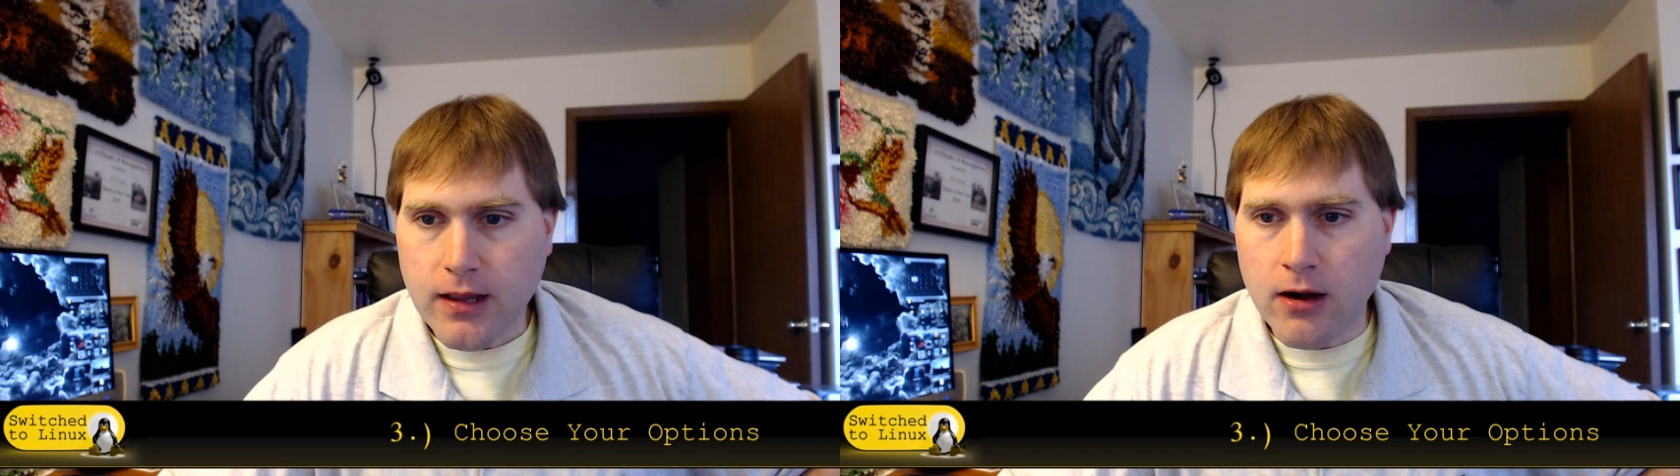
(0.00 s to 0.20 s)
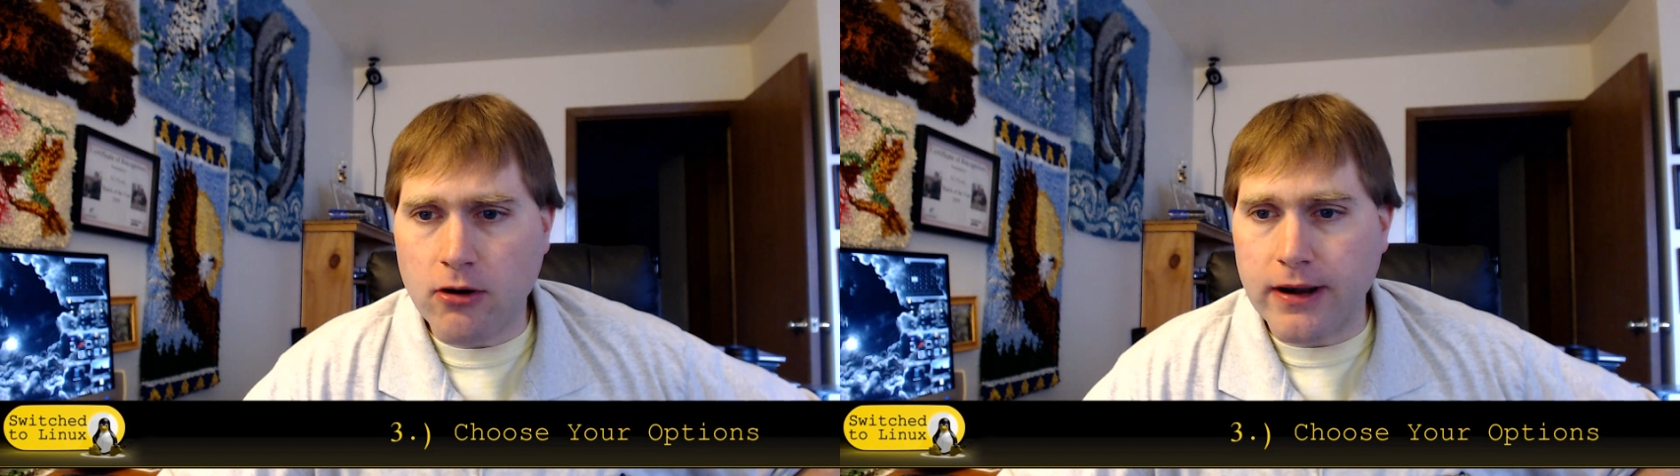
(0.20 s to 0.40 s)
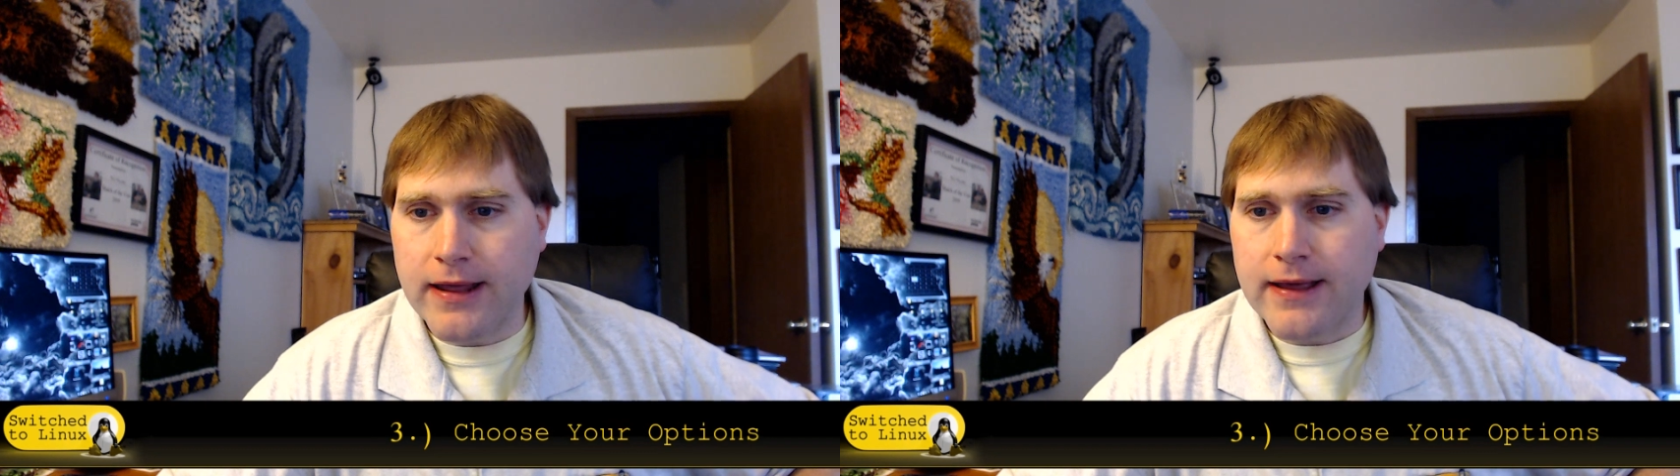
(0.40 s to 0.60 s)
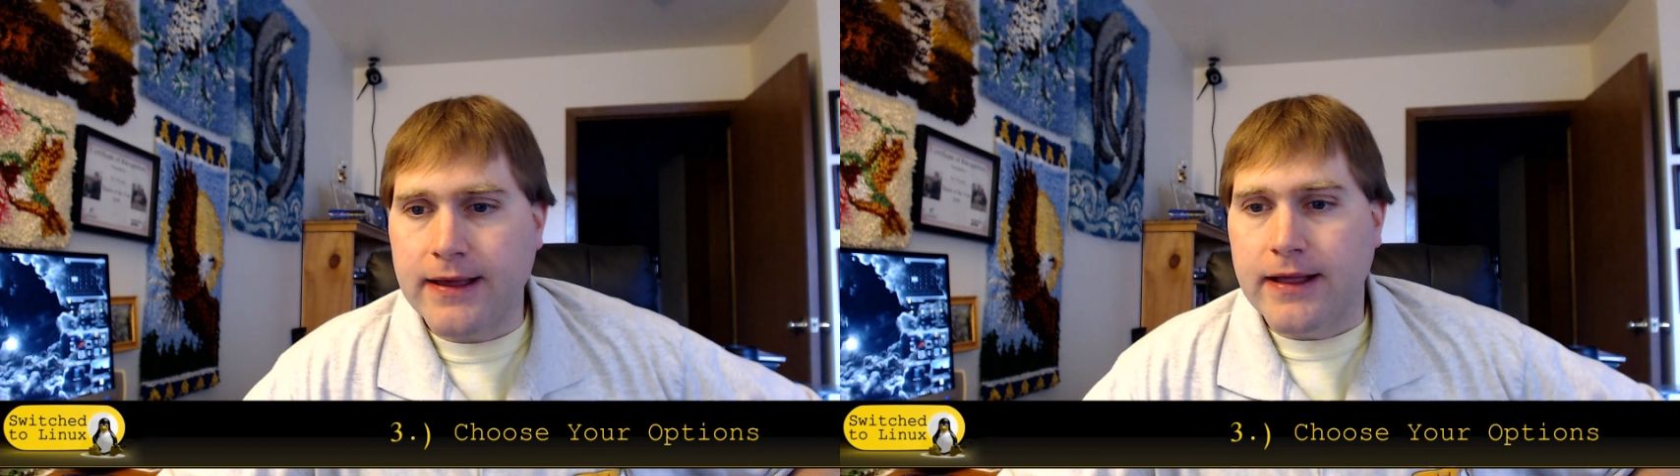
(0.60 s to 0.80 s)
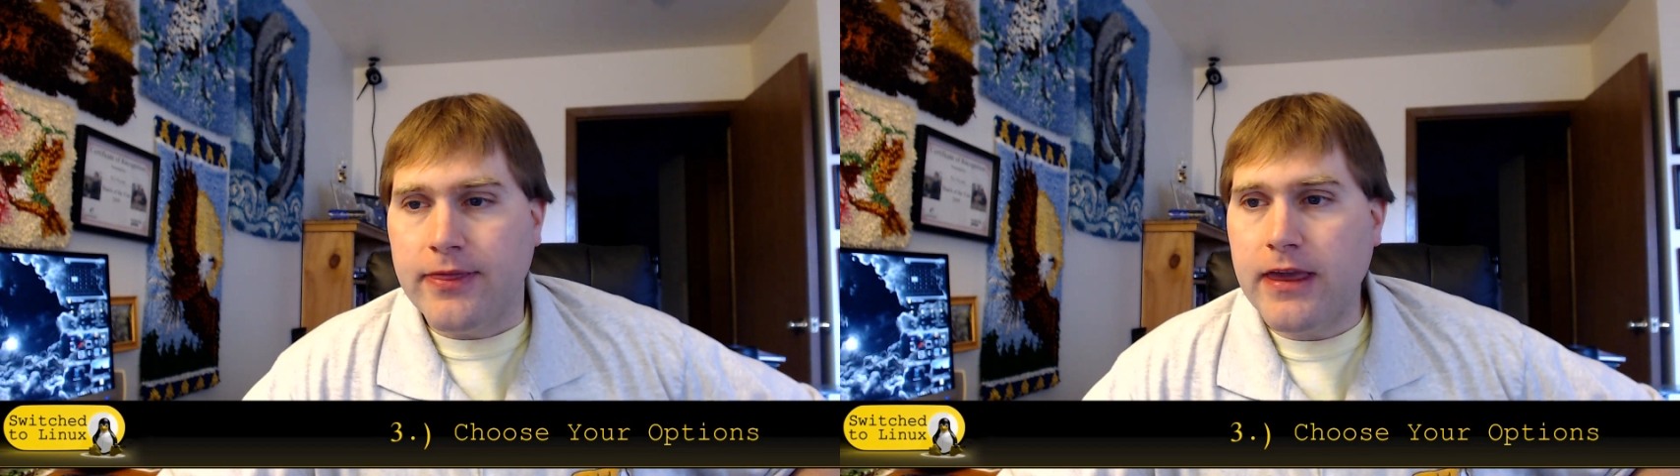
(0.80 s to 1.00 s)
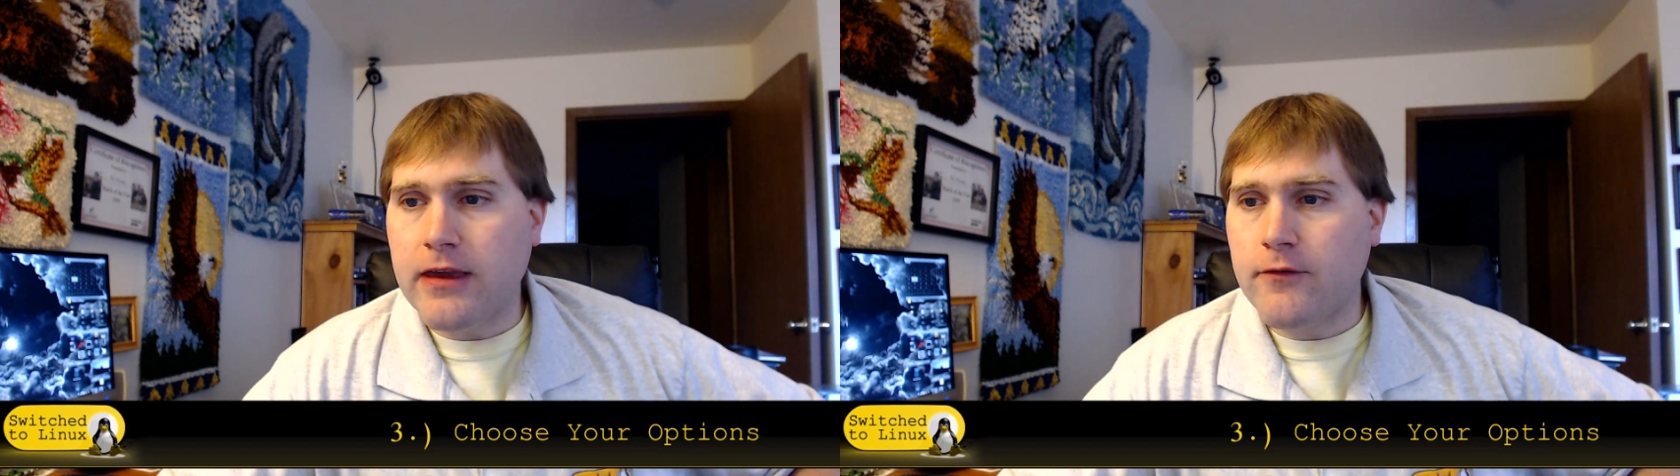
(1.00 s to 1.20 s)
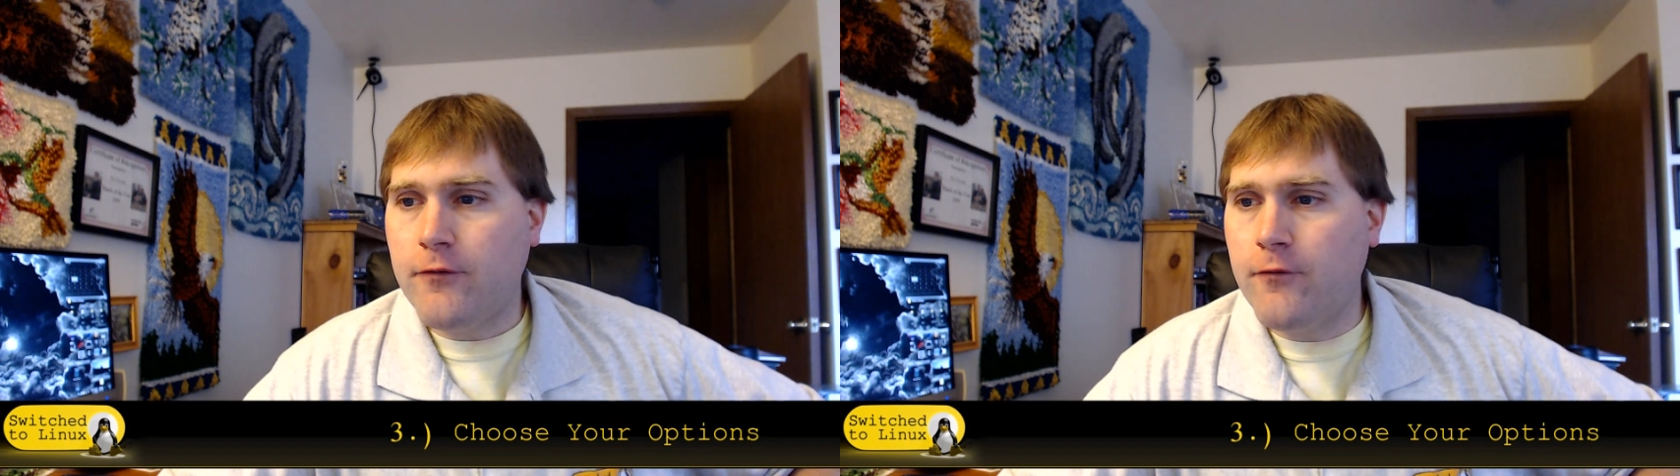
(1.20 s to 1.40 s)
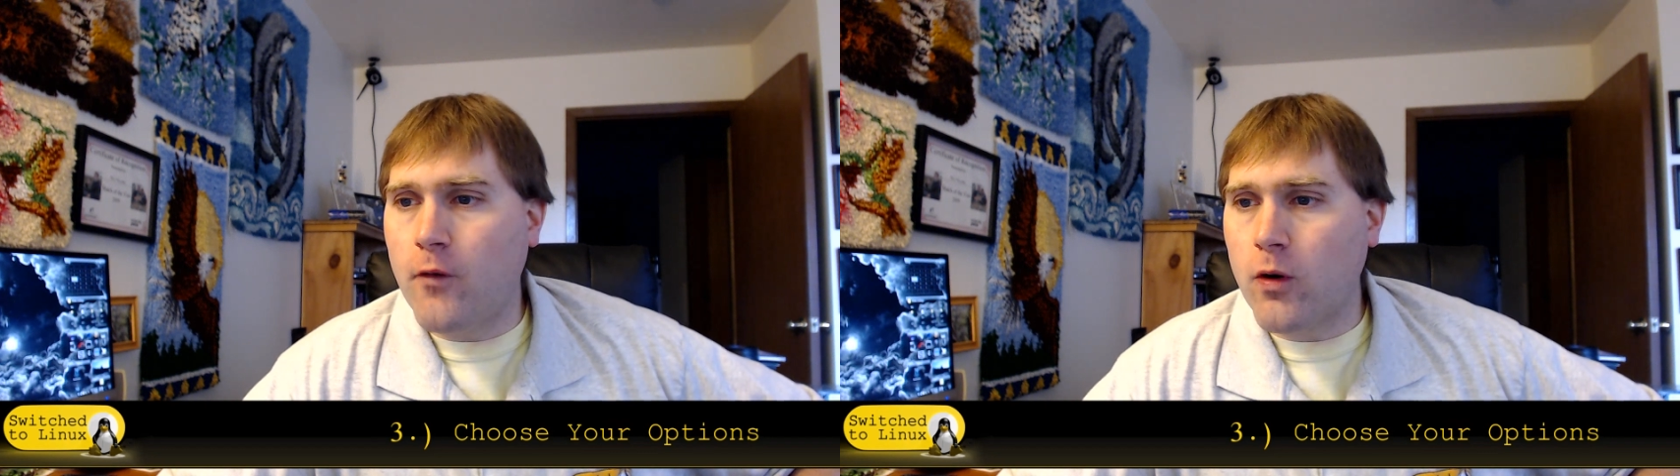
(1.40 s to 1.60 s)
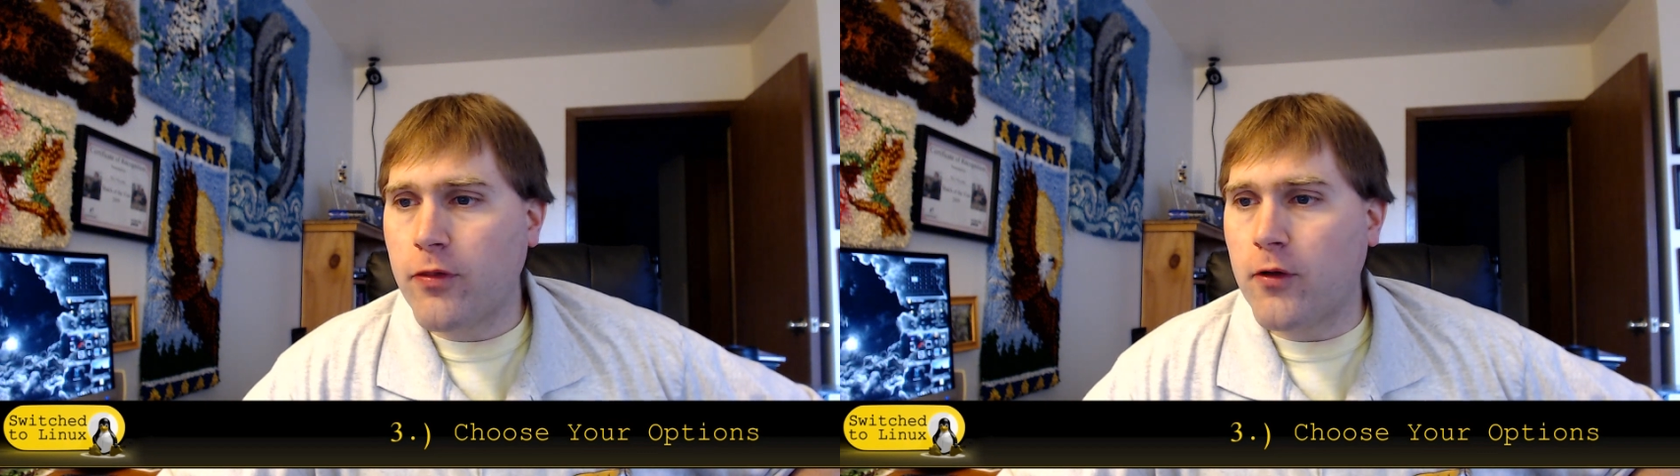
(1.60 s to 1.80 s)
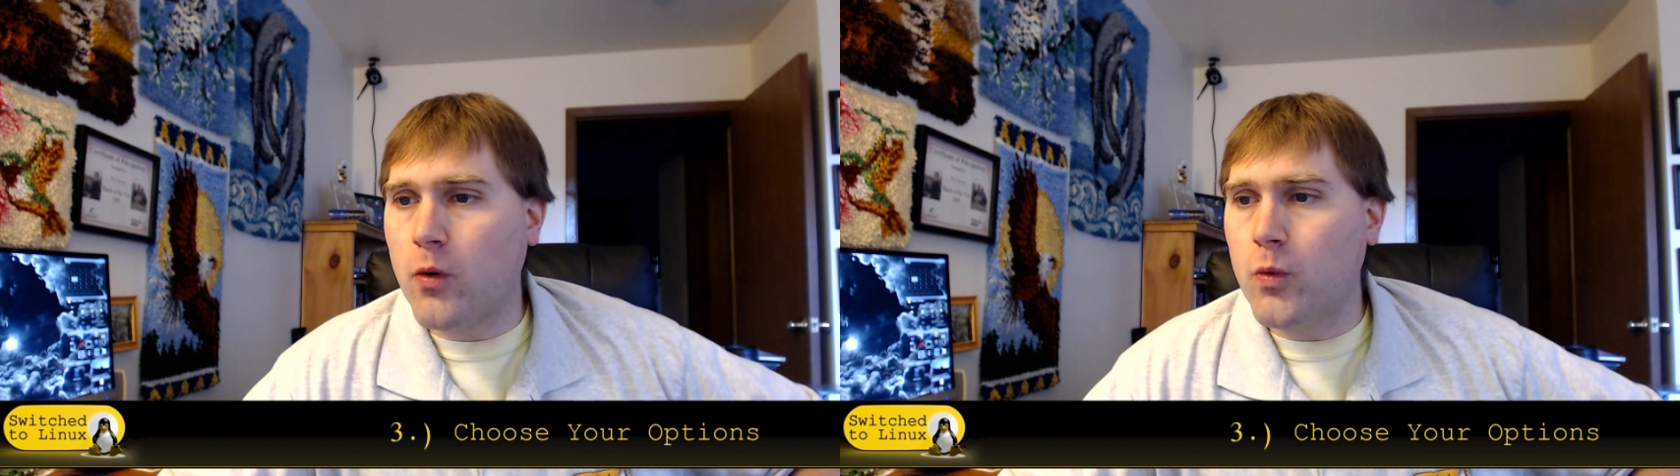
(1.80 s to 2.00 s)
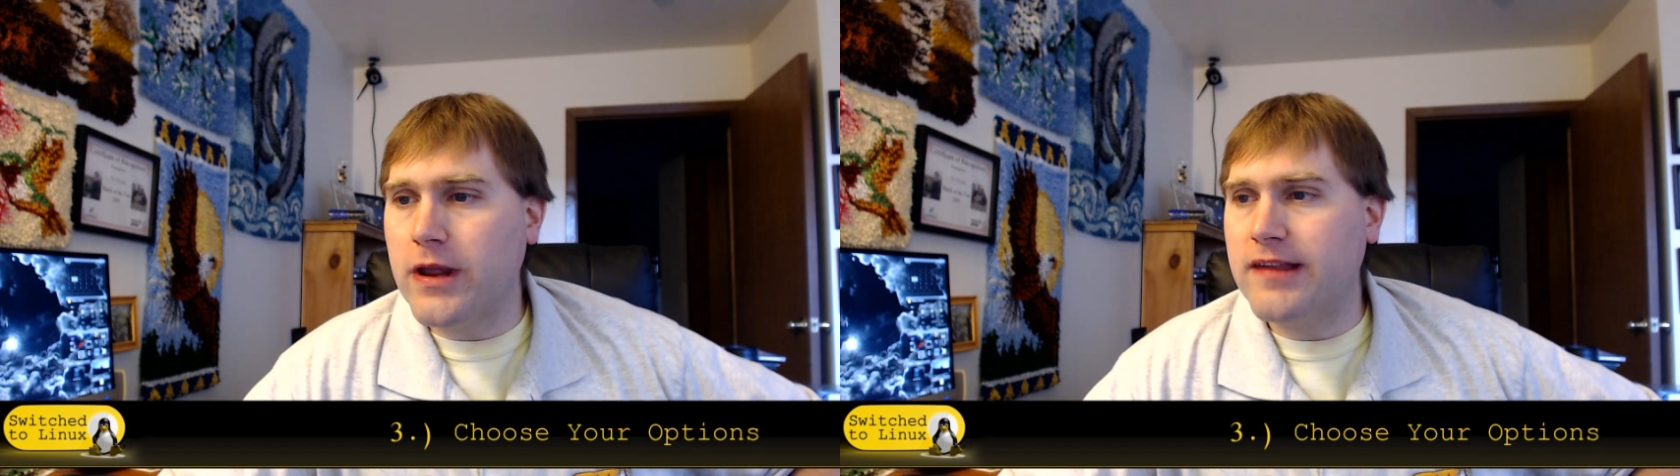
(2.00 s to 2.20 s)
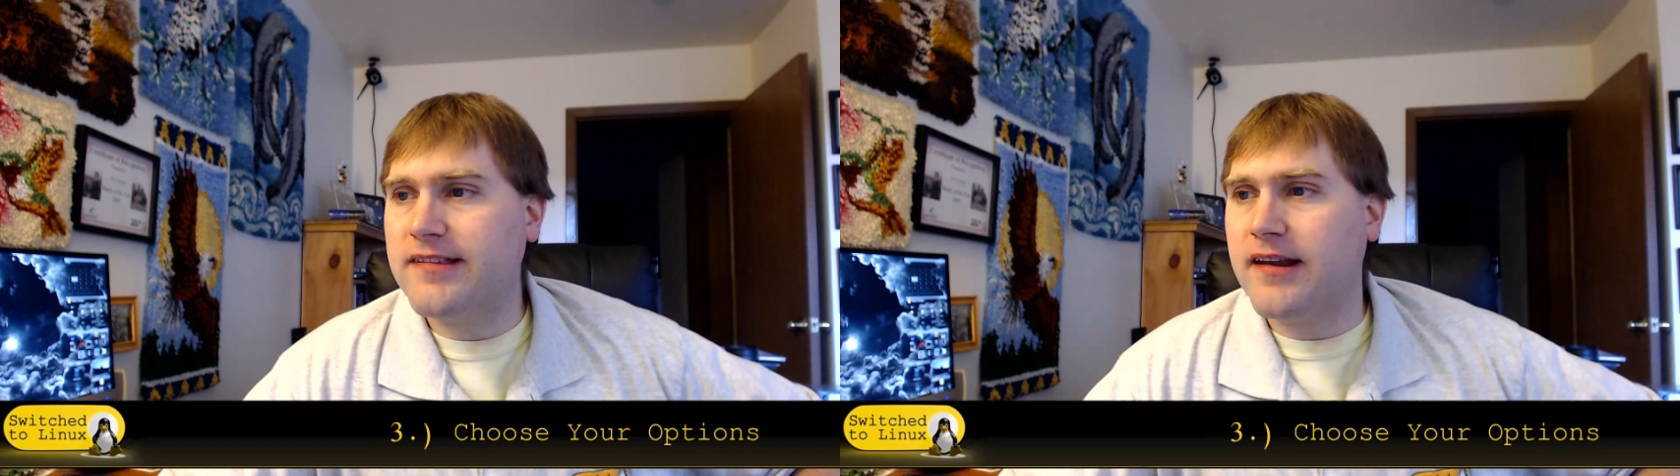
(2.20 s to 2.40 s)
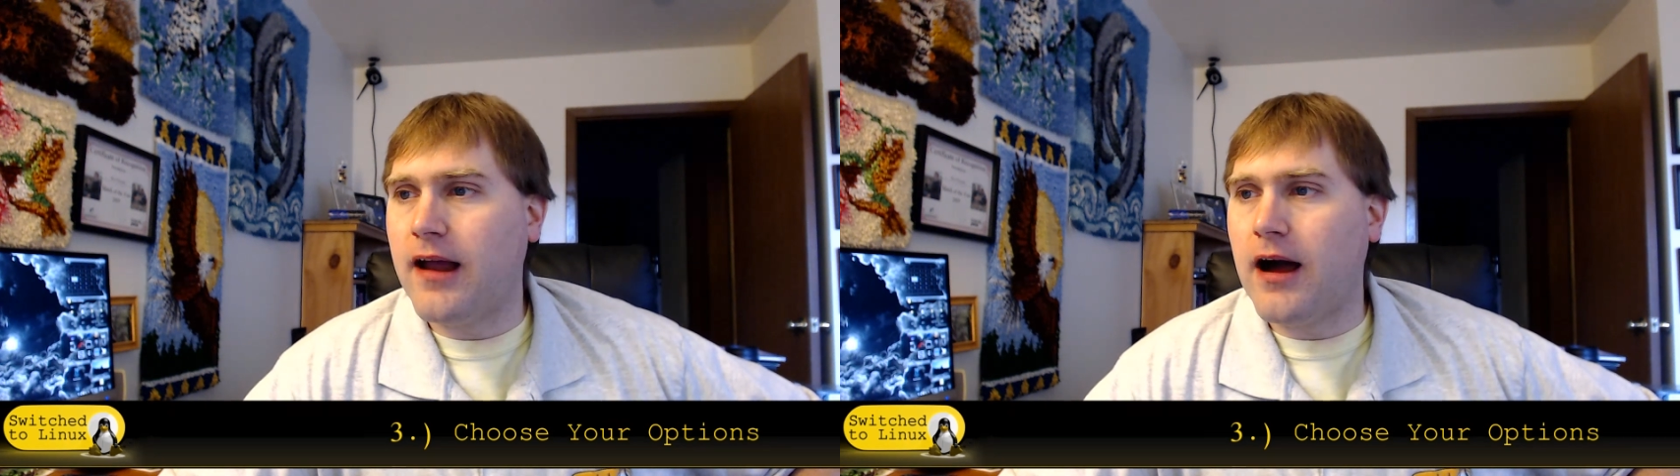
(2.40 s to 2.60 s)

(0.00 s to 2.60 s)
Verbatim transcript: All right, the fourth reason